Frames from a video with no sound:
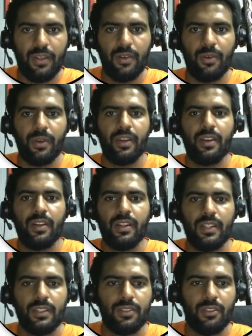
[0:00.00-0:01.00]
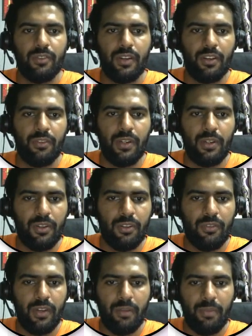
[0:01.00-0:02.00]
Okay, so what you will do, you
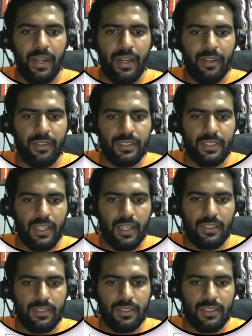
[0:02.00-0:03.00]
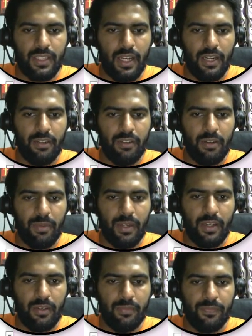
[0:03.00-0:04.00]
will update your start. So start will
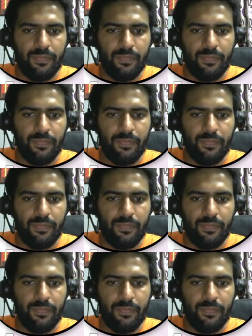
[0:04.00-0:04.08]
become